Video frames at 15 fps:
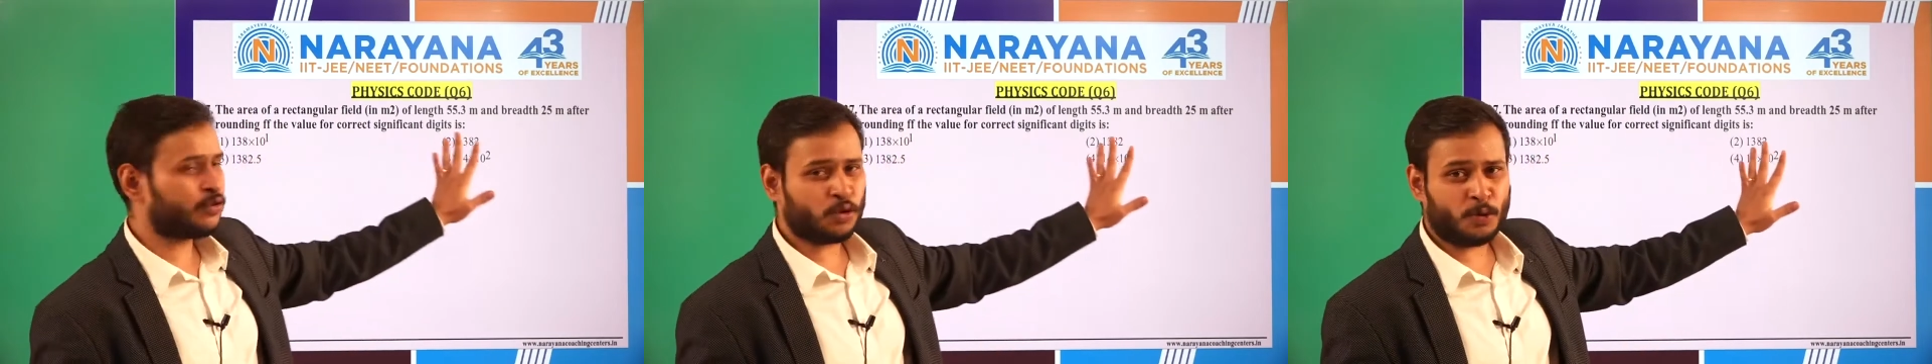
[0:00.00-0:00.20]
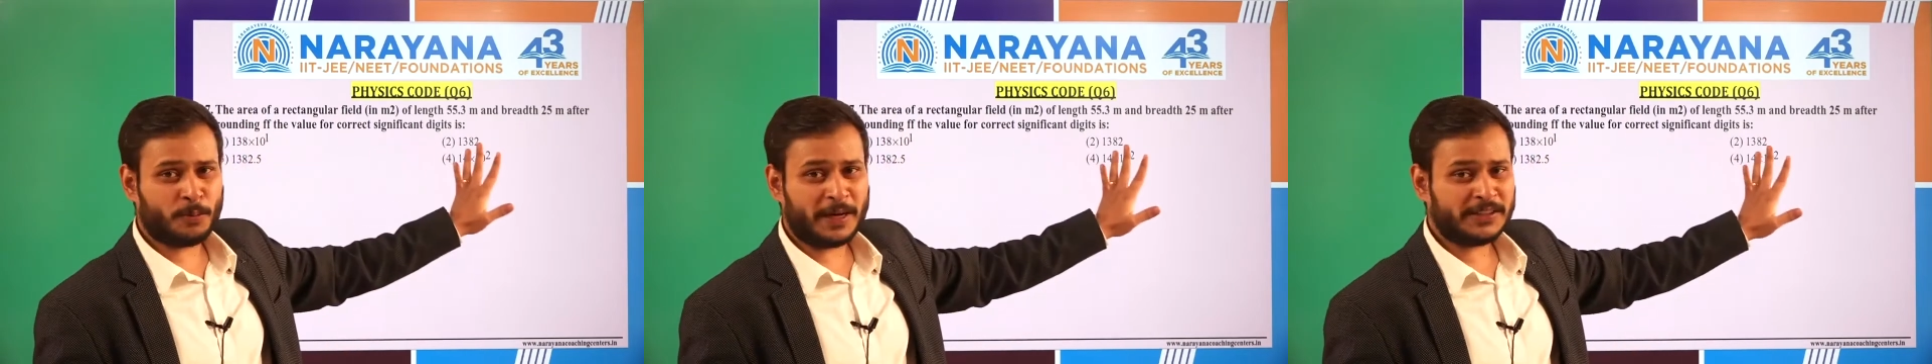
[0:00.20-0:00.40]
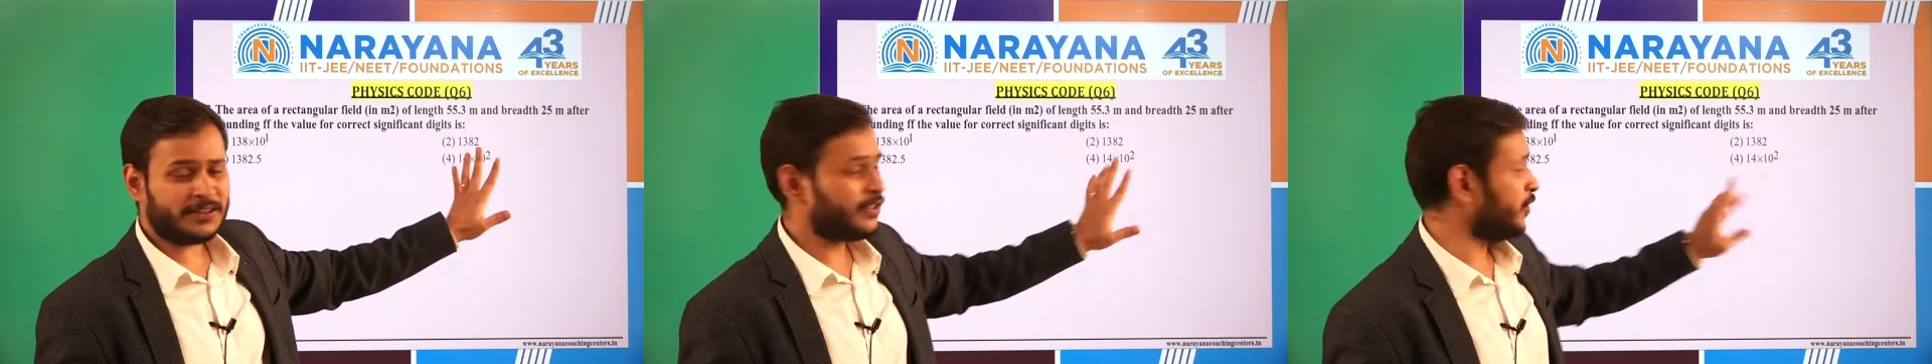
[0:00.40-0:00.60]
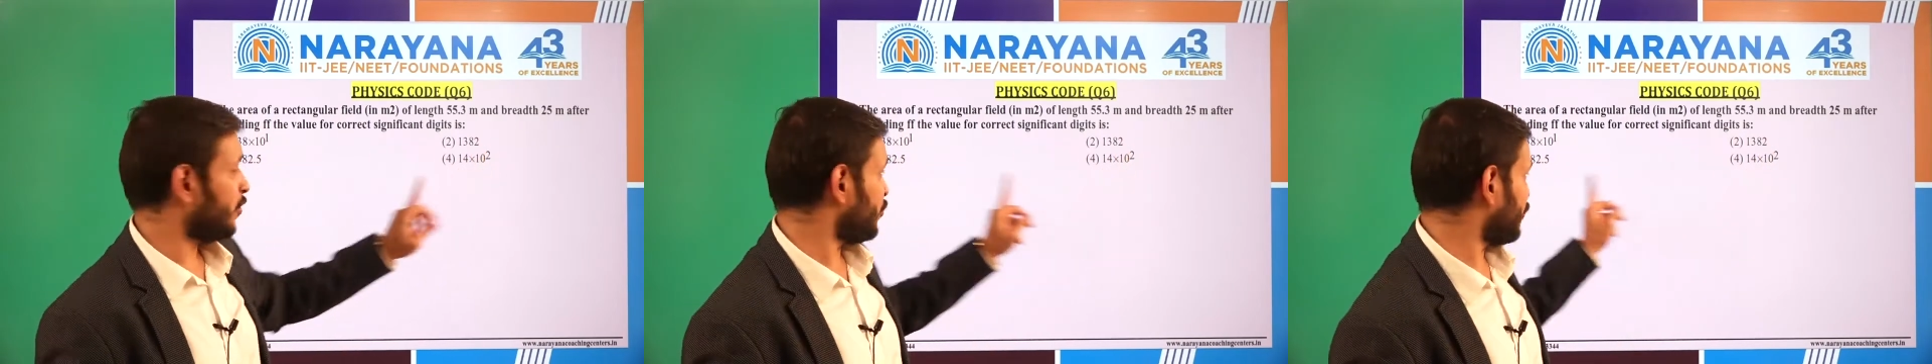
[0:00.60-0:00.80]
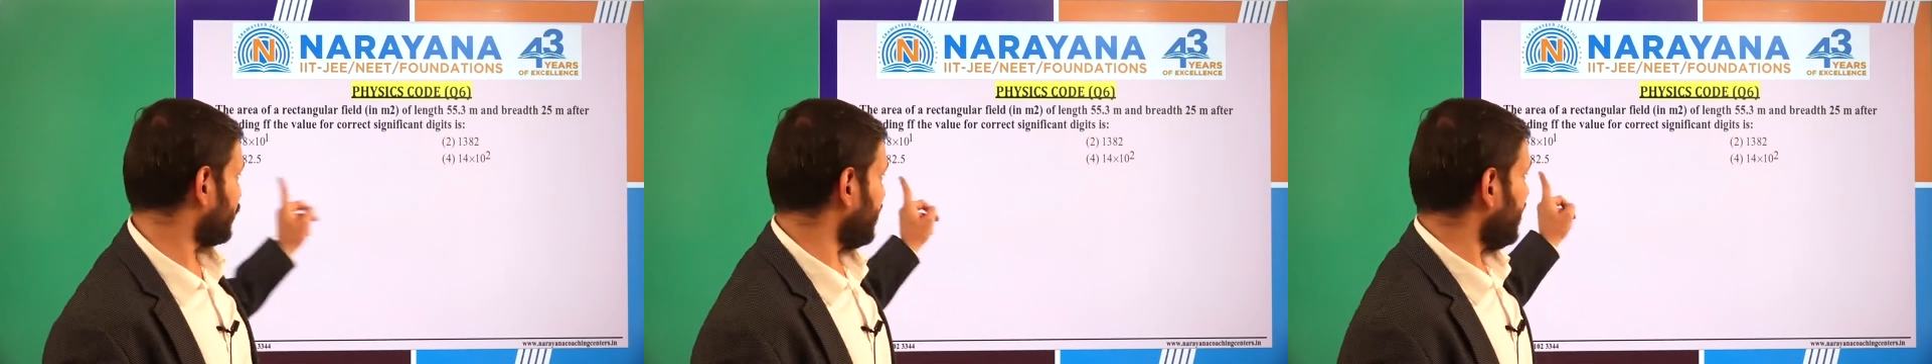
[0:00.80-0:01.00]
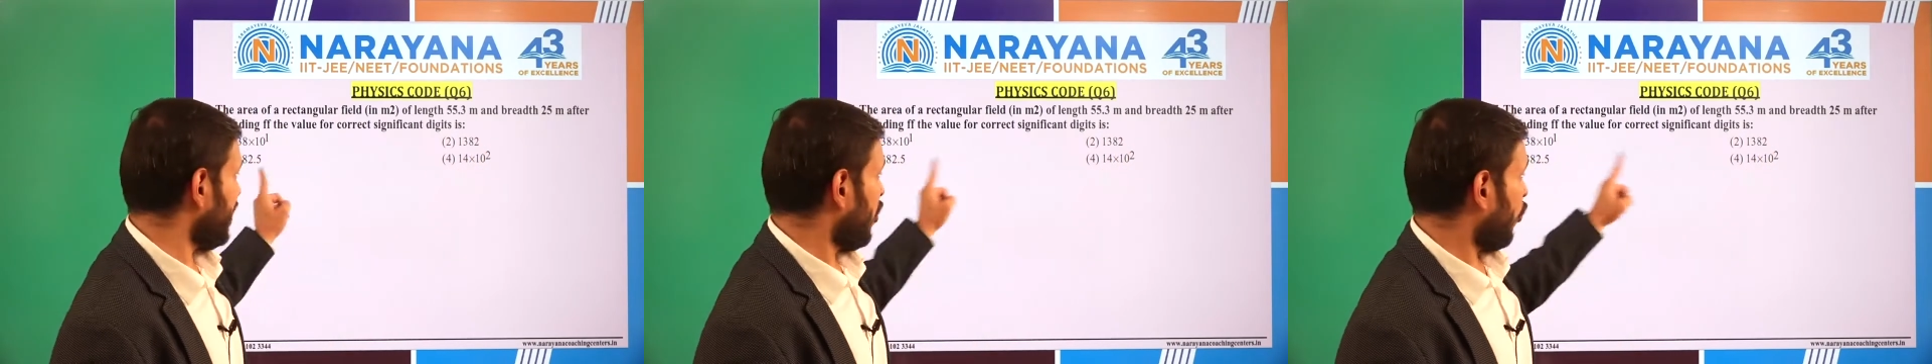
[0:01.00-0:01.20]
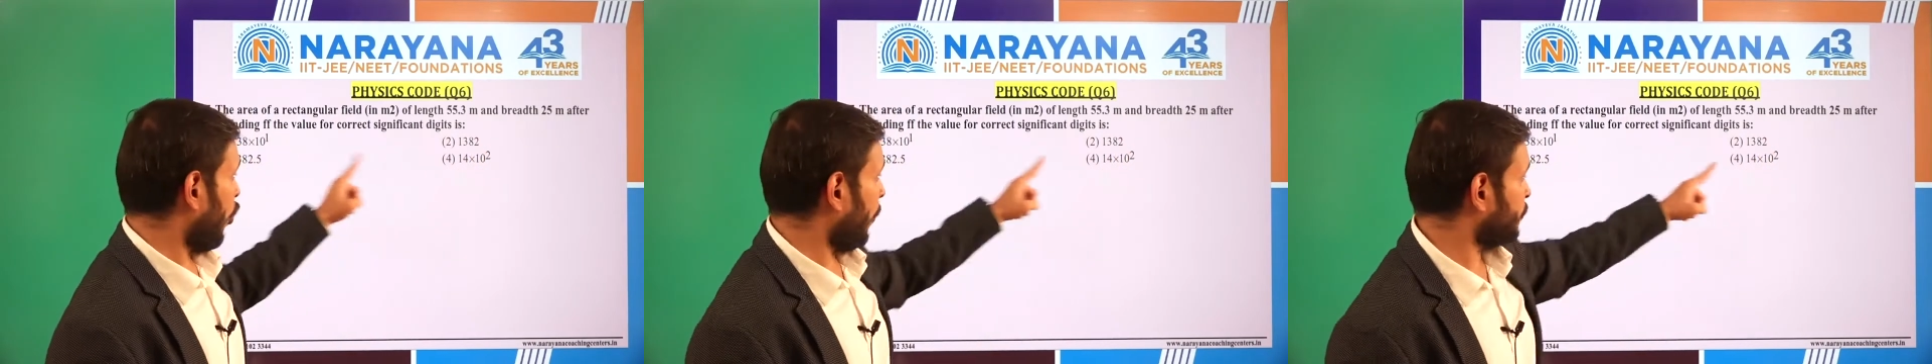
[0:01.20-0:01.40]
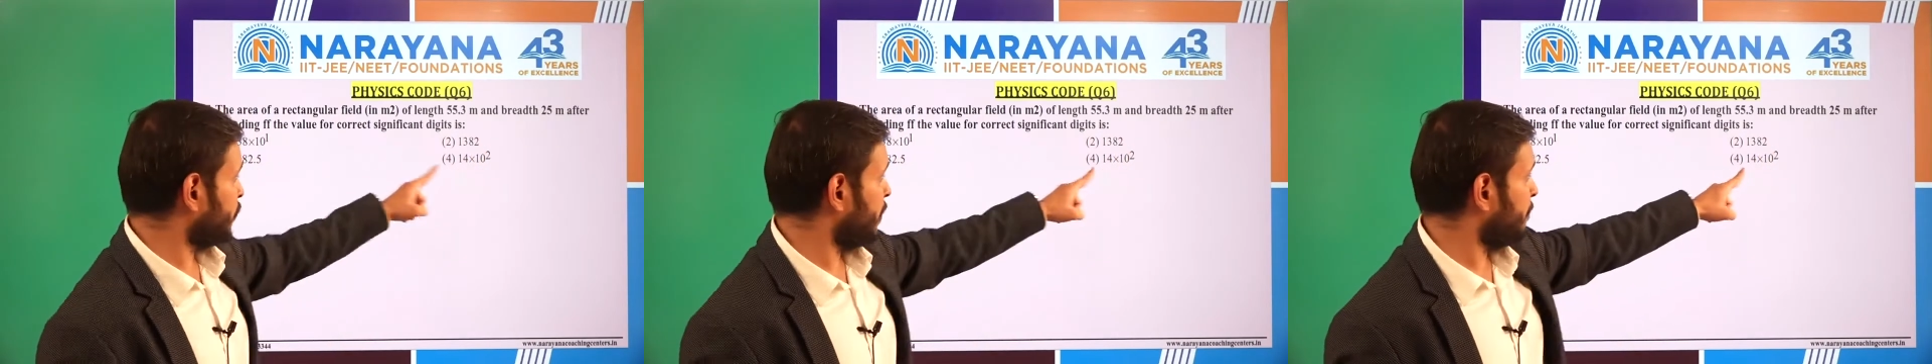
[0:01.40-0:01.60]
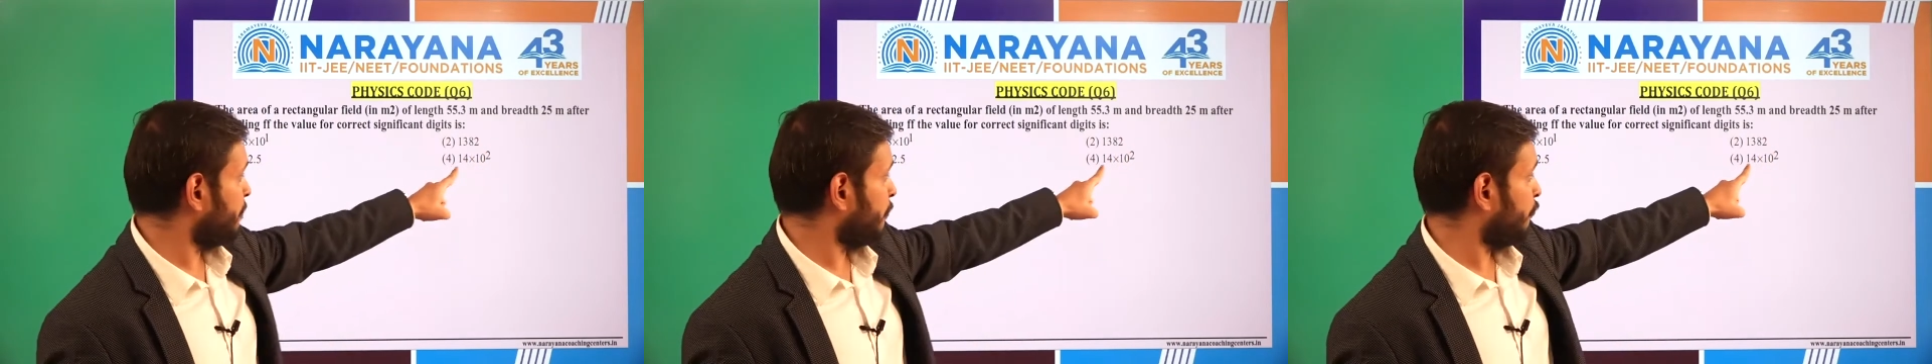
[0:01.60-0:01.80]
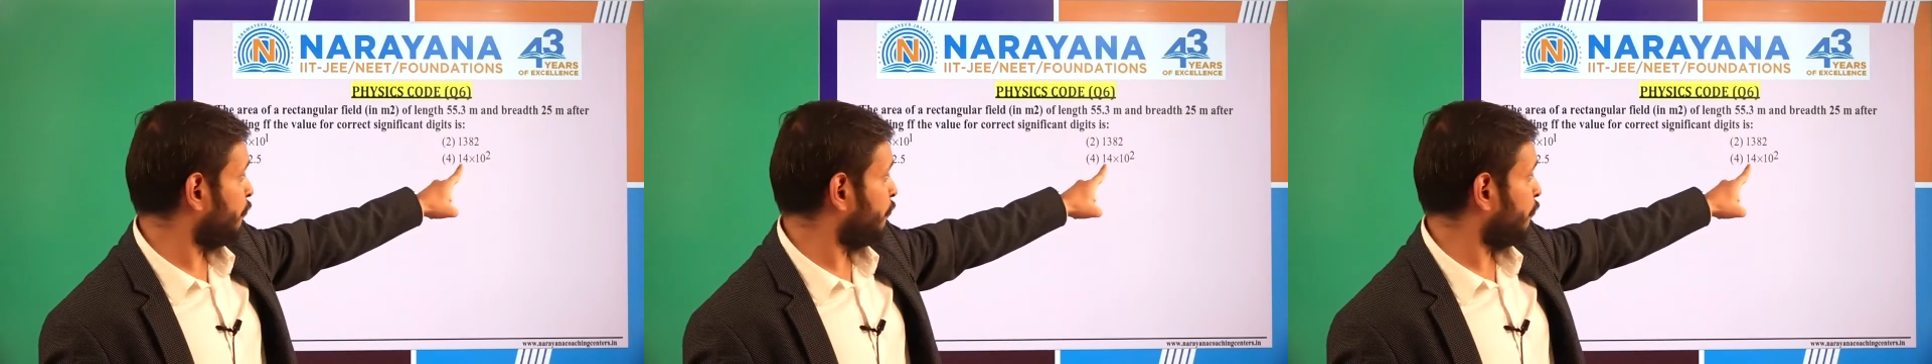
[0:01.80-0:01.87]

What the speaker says: so much. You see, option number